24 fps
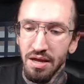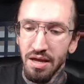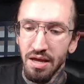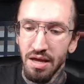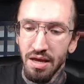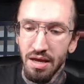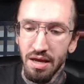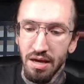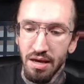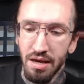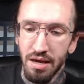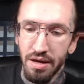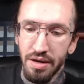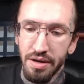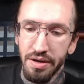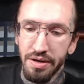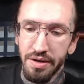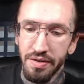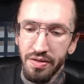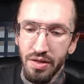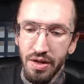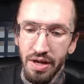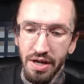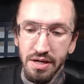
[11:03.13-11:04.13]

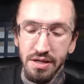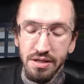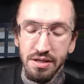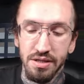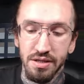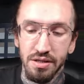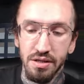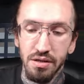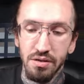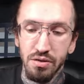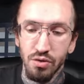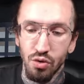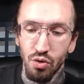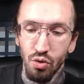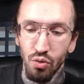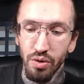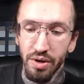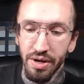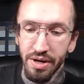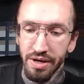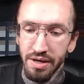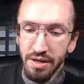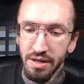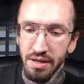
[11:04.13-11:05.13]
They are still
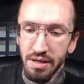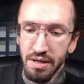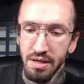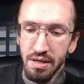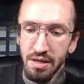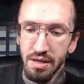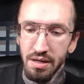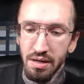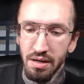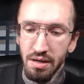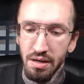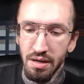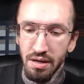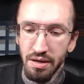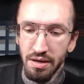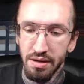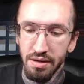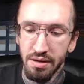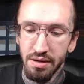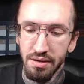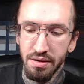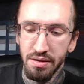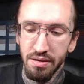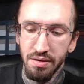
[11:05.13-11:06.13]
doing
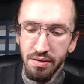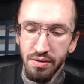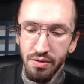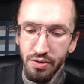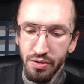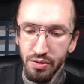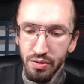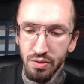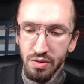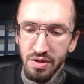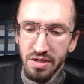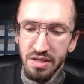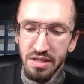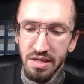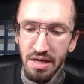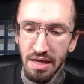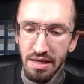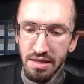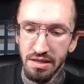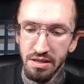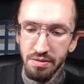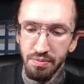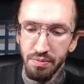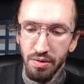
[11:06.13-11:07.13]
like new
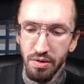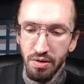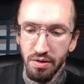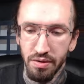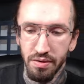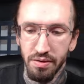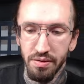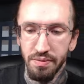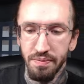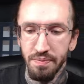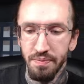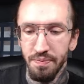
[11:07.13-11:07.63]
sets, but